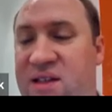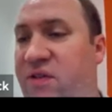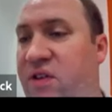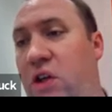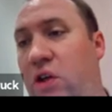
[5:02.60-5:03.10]
of
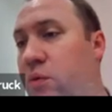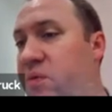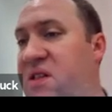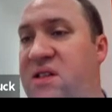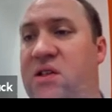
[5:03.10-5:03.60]

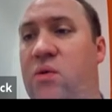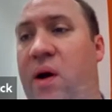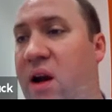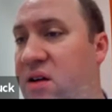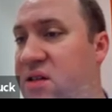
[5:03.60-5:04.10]
cubes and
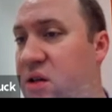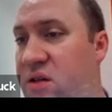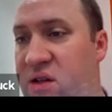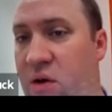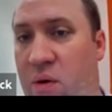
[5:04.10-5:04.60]
squares and
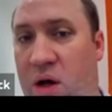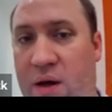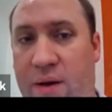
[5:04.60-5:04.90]
so on.